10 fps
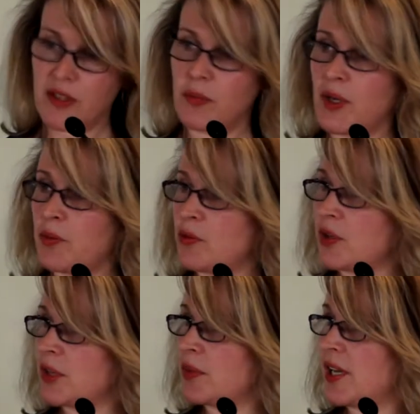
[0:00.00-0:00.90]
of the people were
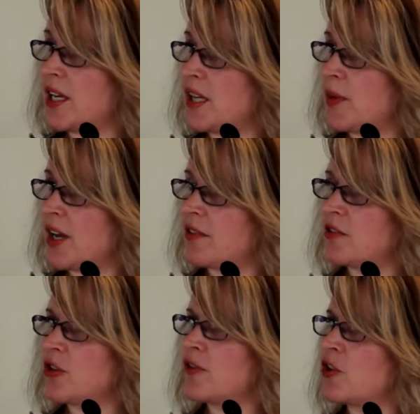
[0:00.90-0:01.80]
complaining about a
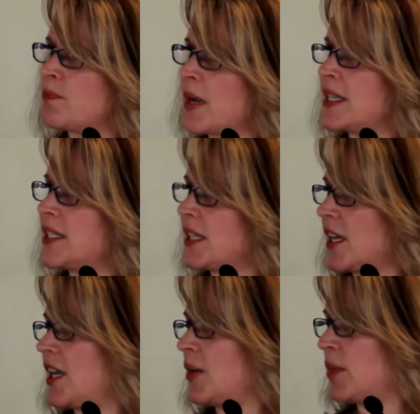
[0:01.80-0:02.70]
very, very basic
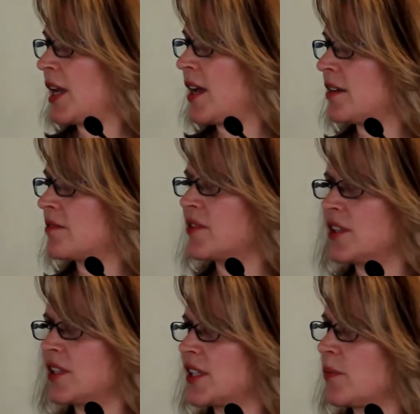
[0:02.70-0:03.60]
care plan,
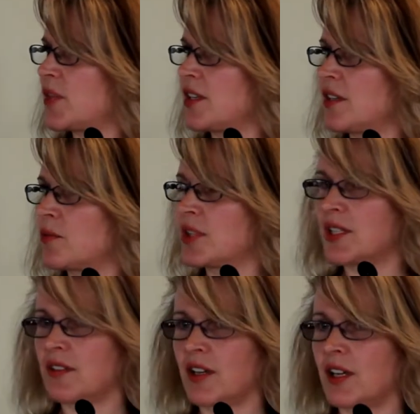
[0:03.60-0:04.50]
something that
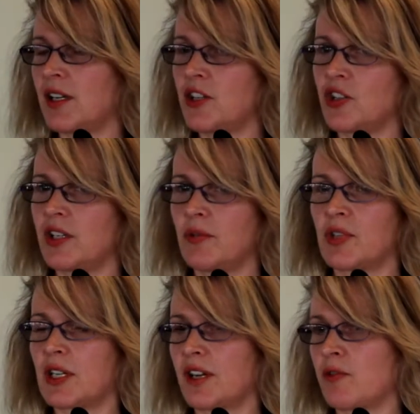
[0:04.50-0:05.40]
was literally
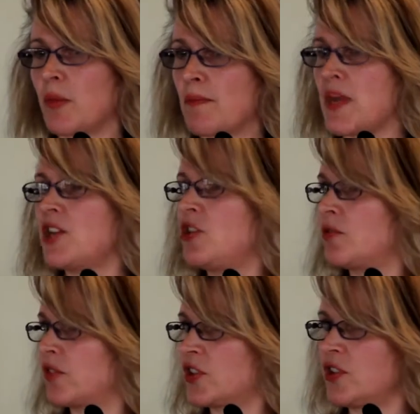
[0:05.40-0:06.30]
was like from a
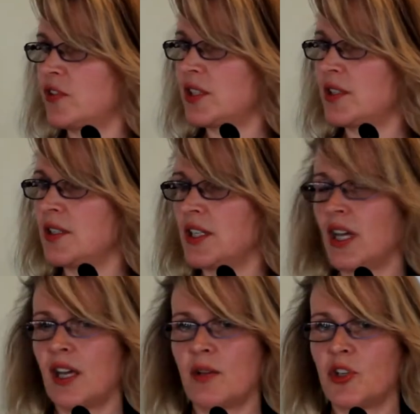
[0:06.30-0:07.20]
menu of services,
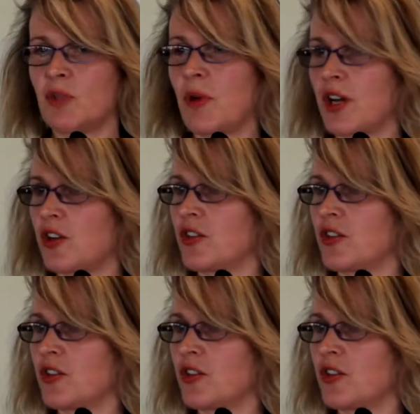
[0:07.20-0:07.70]
which might